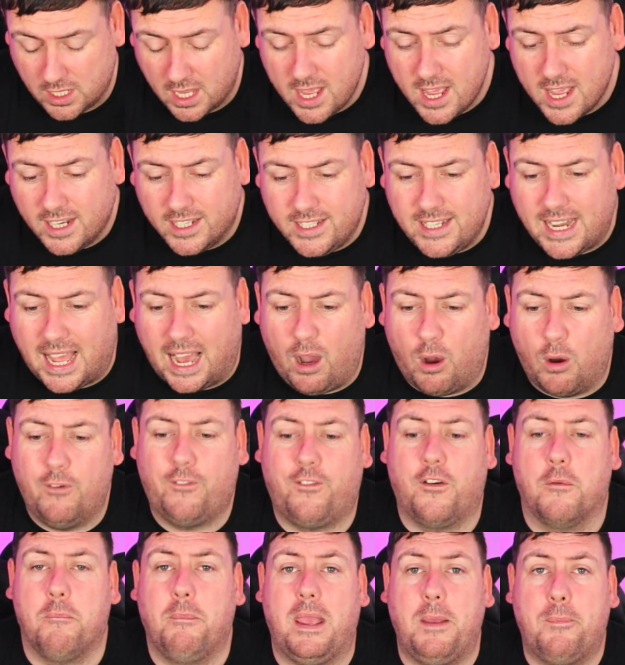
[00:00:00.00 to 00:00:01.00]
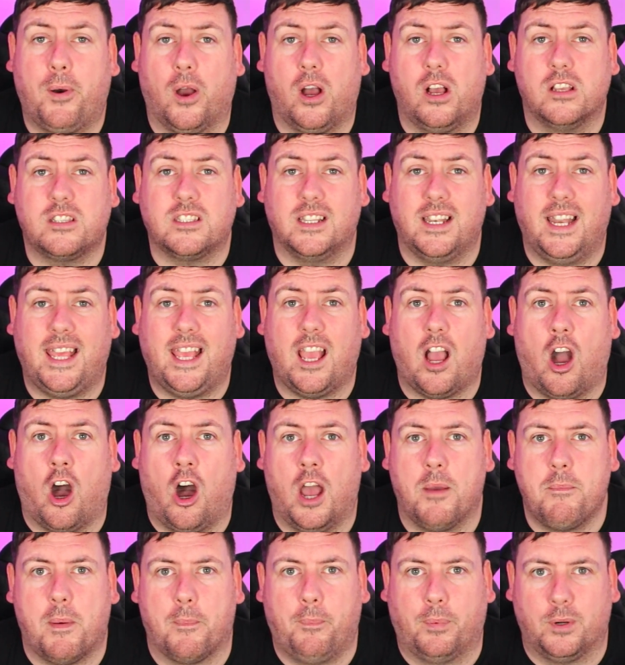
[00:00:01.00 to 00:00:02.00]
Now, for me personally, I'm a
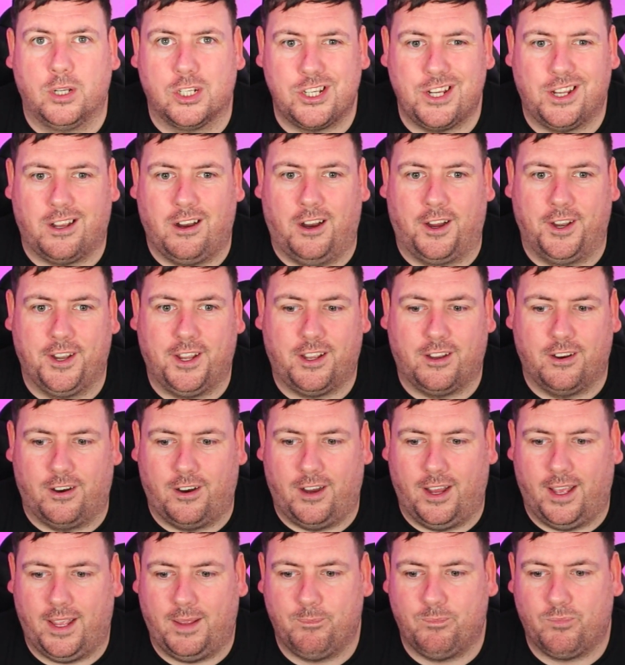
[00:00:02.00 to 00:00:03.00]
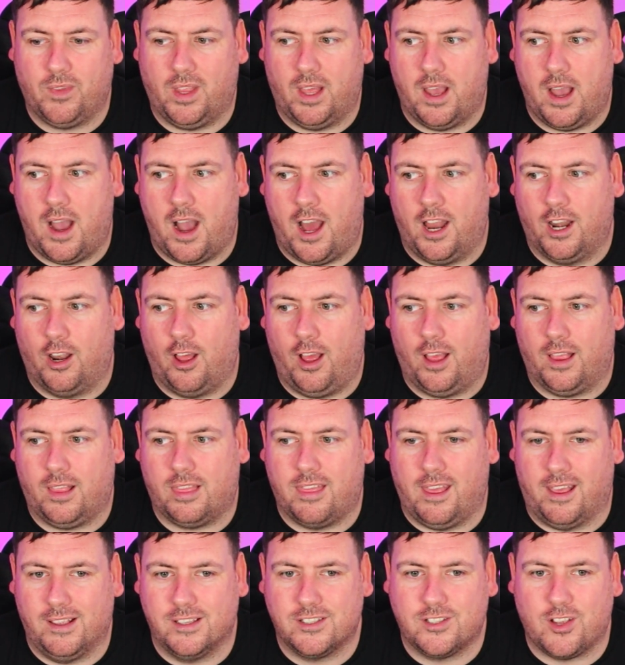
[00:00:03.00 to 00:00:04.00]
budget kind of guy. I like
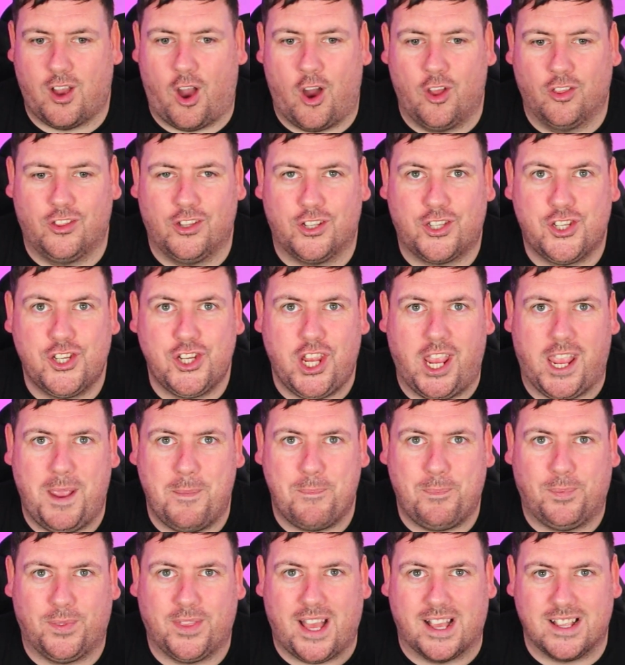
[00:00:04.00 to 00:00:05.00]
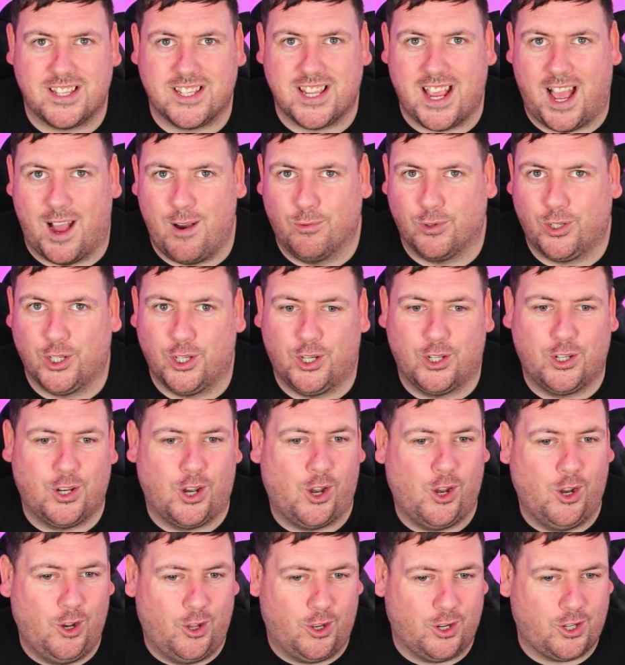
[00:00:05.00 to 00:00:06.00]
things on the cheap that sound good and
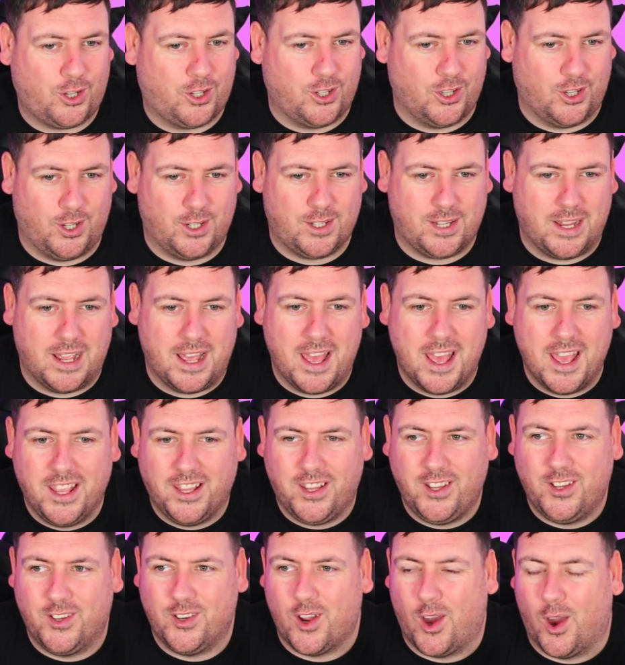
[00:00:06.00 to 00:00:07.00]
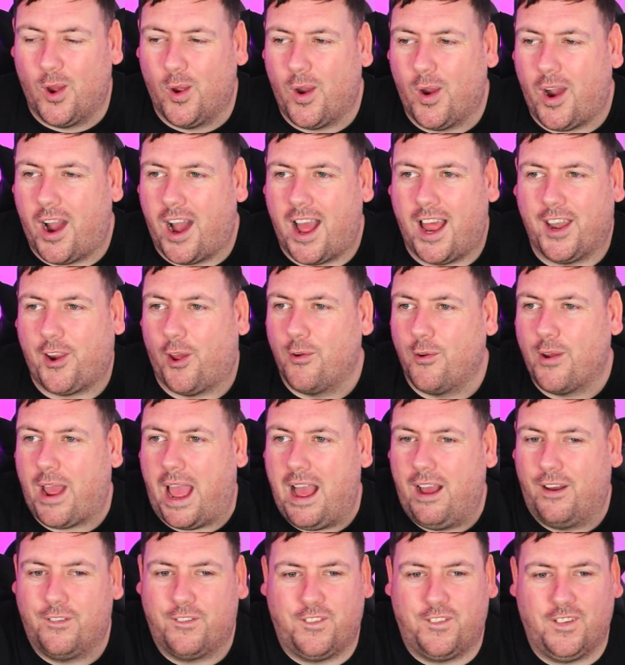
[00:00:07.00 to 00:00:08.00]
look good. You know, I don't
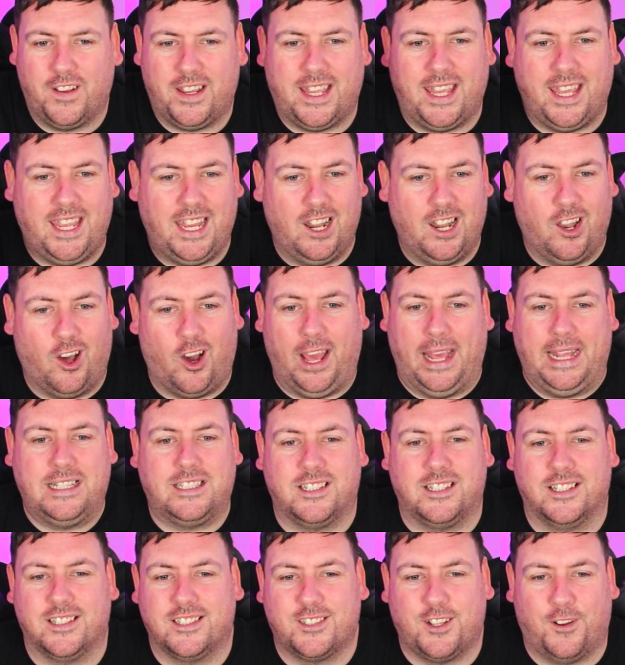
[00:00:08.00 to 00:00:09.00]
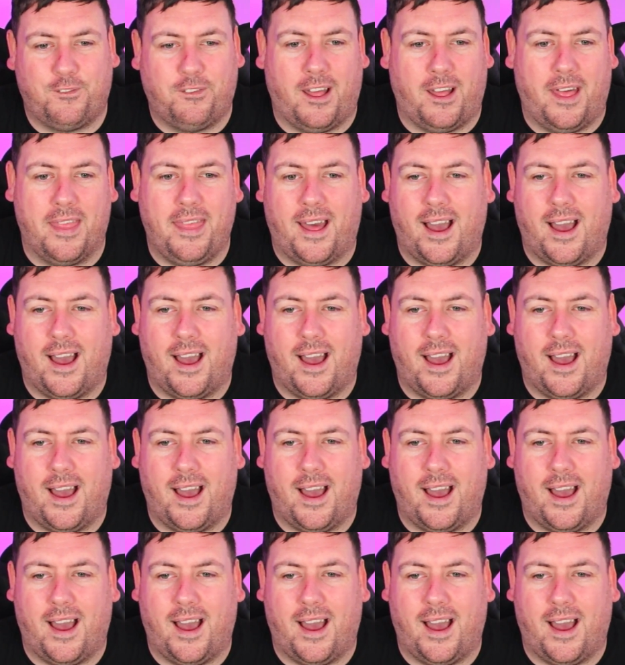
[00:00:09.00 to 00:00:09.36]
have key lights and stuff like that.